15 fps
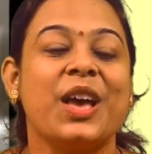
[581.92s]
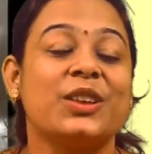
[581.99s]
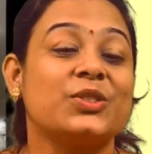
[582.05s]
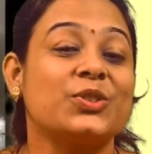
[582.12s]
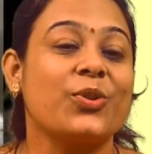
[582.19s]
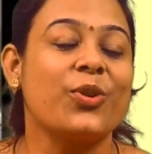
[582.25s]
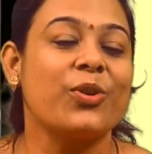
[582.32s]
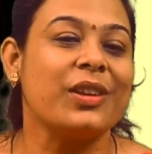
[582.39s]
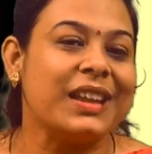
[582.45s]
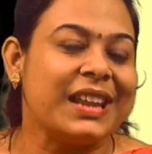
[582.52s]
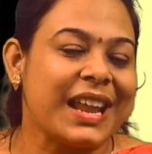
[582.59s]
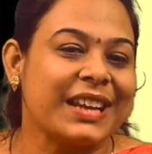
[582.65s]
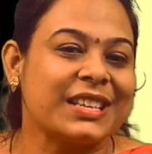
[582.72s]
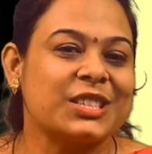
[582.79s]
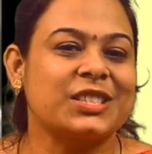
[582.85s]
So
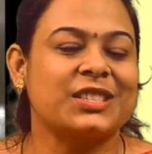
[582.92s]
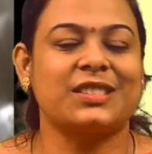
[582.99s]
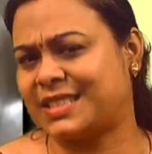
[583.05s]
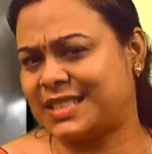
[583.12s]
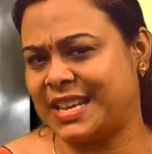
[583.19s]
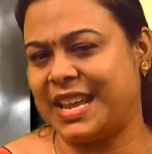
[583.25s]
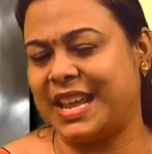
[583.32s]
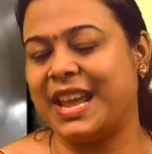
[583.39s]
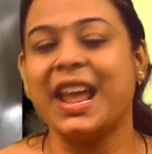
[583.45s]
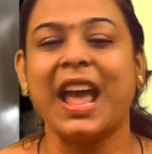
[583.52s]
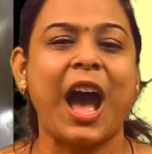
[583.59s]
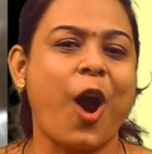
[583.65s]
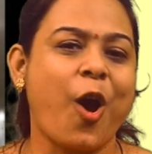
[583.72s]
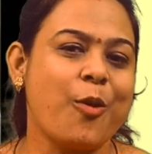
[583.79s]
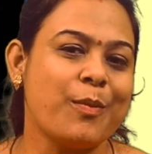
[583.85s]
let's see
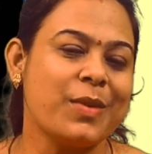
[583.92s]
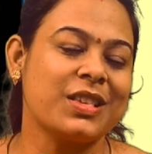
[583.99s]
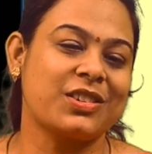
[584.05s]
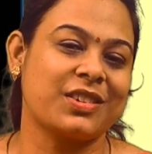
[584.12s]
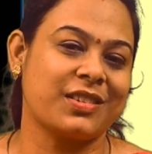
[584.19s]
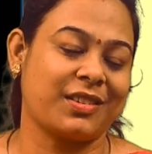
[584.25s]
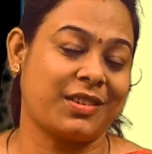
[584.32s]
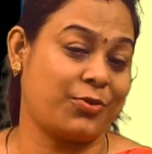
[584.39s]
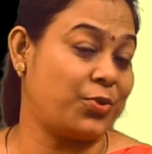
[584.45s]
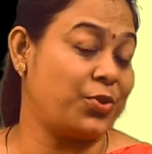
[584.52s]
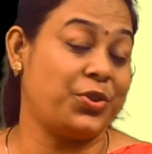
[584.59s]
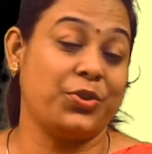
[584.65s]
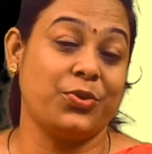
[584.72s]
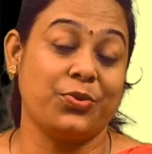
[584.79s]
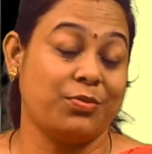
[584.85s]
how much
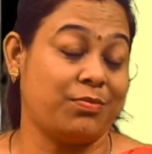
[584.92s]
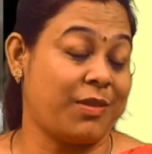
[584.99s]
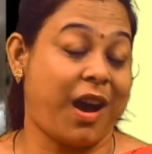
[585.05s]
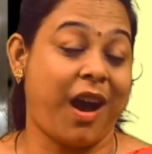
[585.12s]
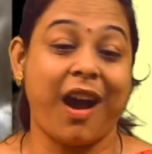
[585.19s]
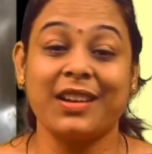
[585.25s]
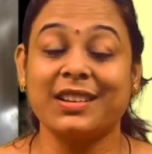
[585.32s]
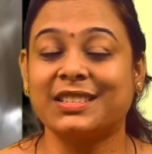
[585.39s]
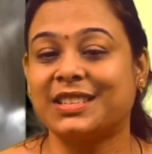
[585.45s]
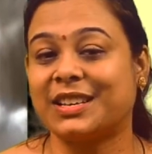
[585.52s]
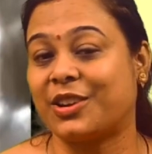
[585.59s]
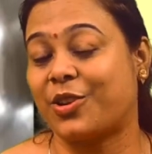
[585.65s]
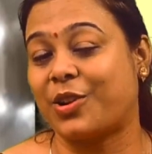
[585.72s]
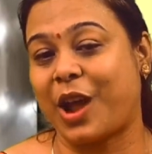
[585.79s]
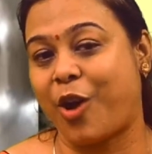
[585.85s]
could you
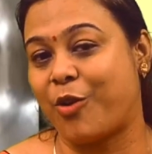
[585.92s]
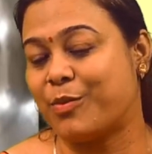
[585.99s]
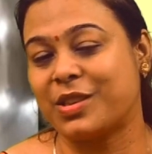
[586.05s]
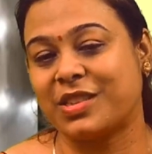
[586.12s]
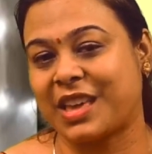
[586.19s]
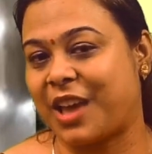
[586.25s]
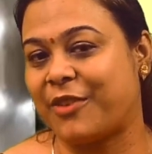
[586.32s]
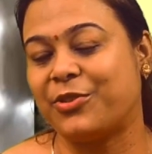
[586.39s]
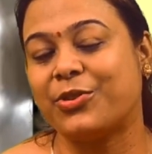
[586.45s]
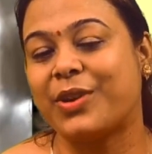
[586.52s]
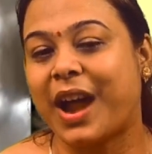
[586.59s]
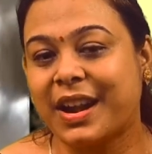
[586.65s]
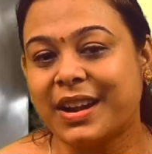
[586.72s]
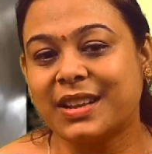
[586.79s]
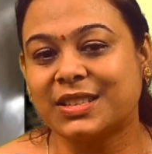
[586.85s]
answer or how much have you
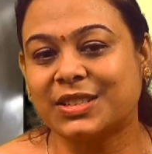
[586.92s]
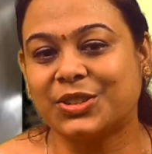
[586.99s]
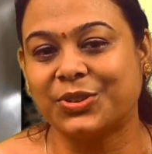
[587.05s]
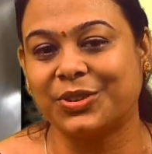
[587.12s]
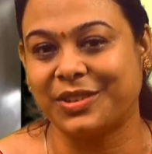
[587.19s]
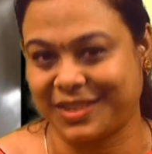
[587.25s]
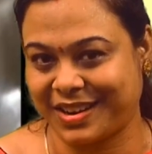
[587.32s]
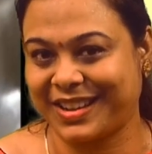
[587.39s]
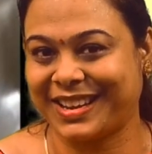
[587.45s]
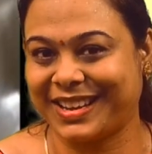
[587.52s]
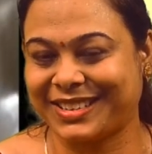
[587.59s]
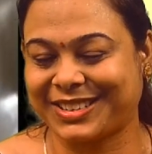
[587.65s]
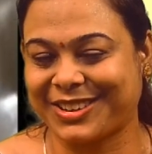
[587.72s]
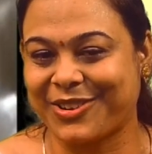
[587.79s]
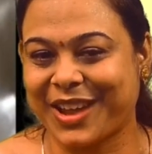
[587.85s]
understood.
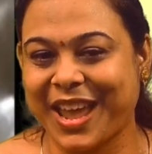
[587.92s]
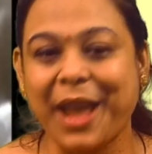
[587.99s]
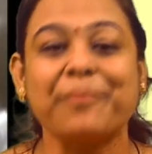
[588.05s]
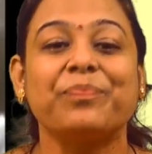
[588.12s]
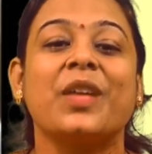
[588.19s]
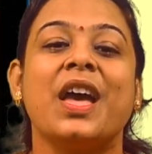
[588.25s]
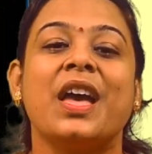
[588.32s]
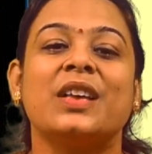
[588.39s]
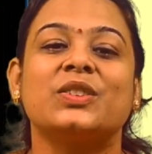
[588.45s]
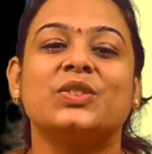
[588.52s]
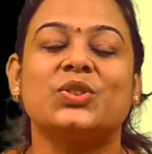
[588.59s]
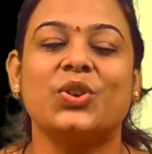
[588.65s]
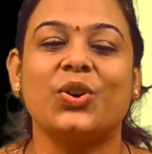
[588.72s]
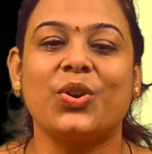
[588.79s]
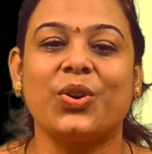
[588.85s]
Okay?
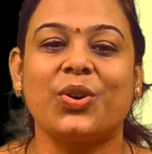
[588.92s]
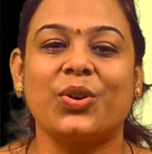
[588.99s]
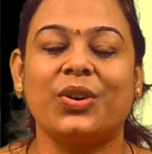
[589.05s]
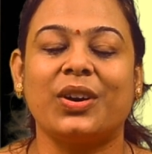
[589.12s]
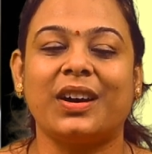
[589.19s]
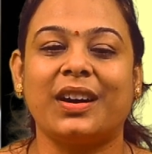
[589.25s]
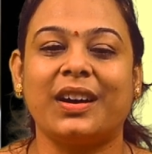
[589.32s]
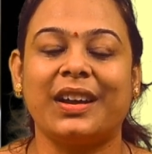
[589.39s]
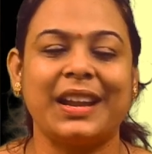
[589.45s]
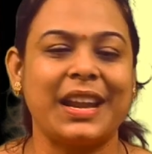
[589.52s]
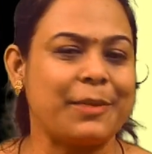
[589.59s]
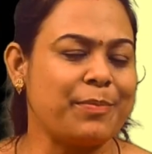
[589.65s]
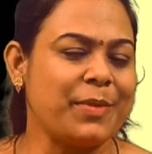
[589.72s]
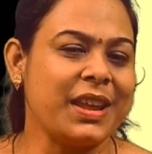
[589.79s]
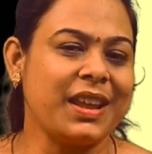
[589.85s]
So
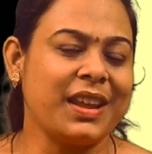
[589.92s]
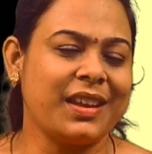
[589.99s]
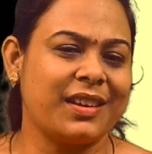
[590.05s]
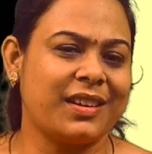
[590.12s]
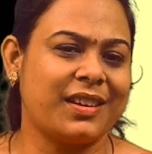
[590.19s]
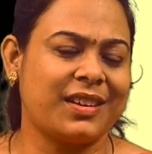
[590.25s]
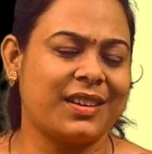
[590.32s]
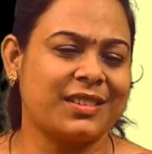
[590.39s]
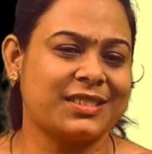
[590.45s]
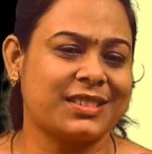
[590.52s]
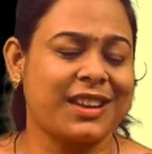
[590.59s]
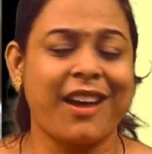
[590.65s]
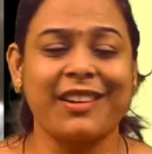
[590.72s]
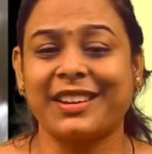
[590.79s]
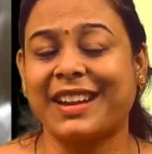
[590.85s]
let me
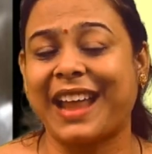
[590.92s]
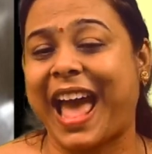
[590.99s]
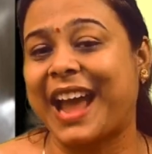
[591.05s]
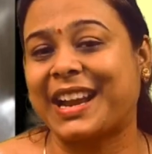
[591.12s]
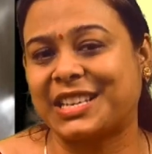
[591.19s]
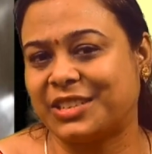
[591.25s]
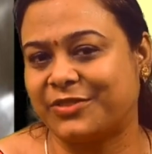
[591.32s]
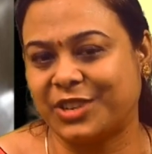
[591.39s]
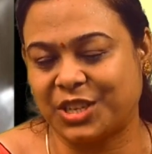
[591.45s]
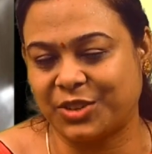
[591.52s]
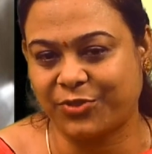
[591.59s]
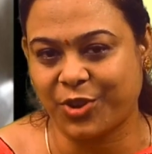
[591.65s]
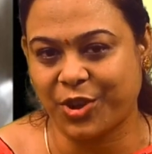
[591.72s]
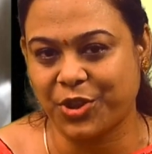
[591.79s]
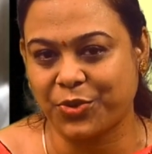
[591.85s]
start an activity
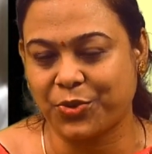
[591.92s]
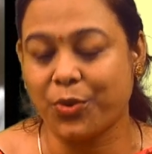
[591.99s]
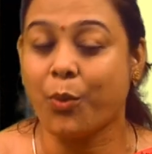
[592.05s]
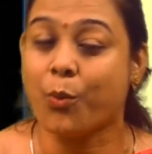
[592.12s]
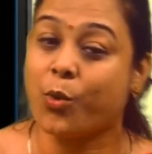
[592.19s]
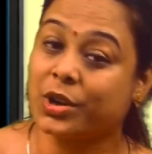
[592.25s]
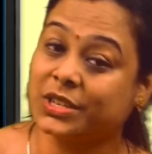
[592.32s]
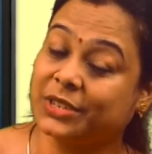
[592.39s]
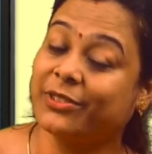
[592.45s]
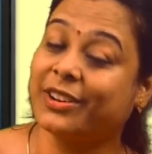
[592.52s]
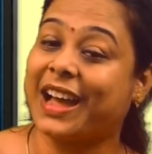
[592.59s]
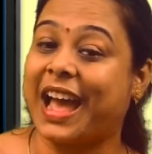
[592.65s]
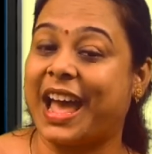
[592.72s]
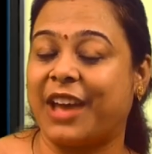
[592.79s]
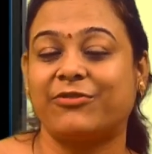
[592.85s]
for you. Whatever
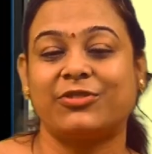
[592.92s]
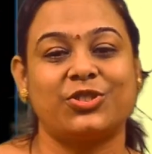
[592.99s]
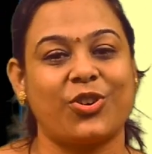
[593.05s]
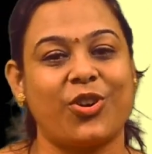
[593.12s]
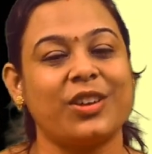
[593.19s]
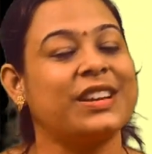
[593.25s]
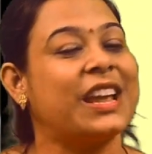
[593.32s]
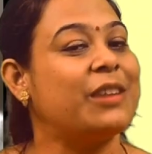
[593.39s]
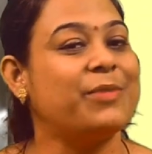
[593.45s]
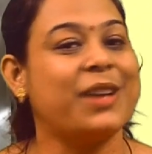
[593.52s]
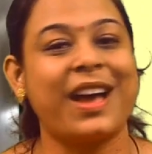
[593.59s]
I have taught, I will be